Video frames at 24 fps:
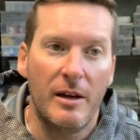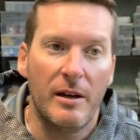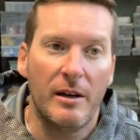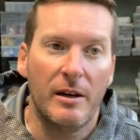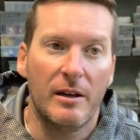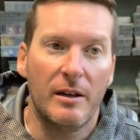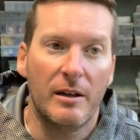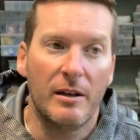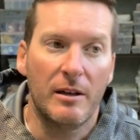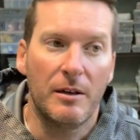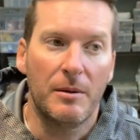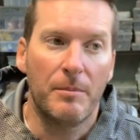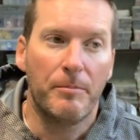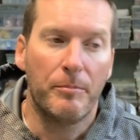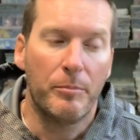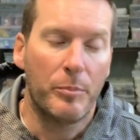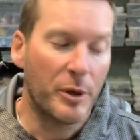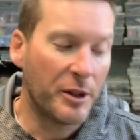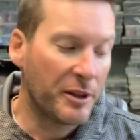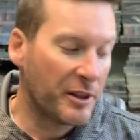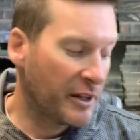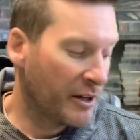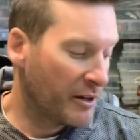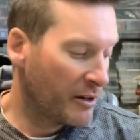
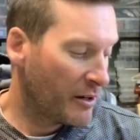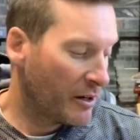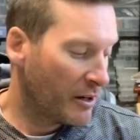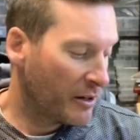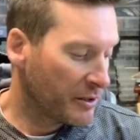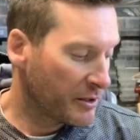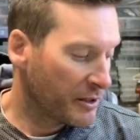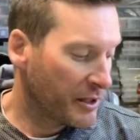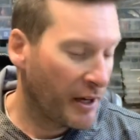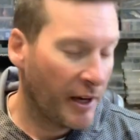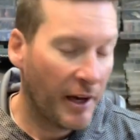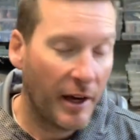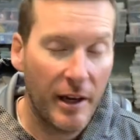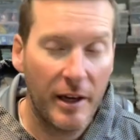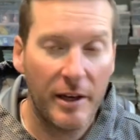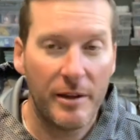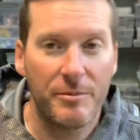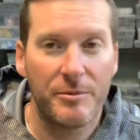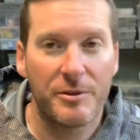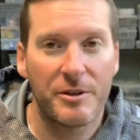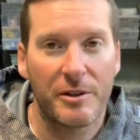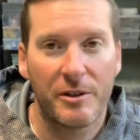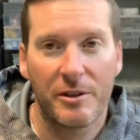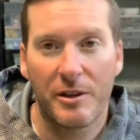But there are
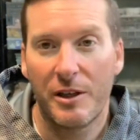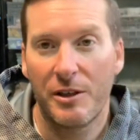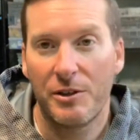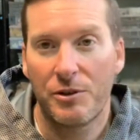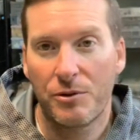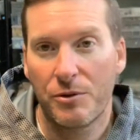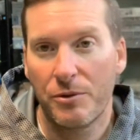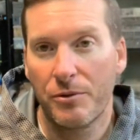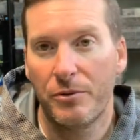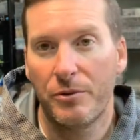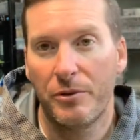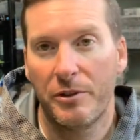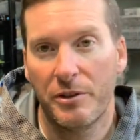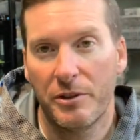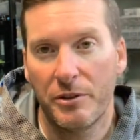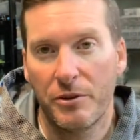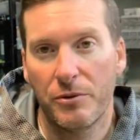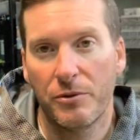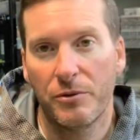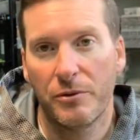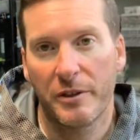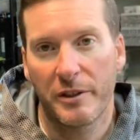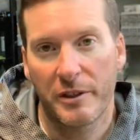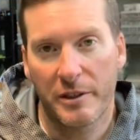times that they truly
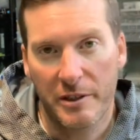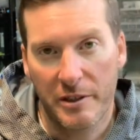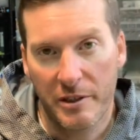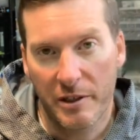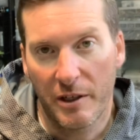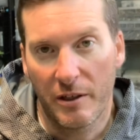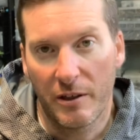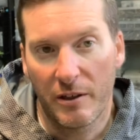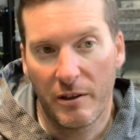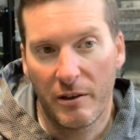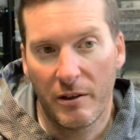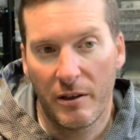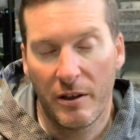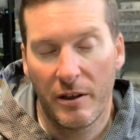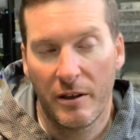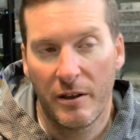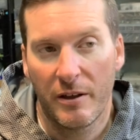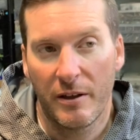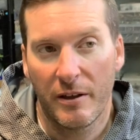do excel.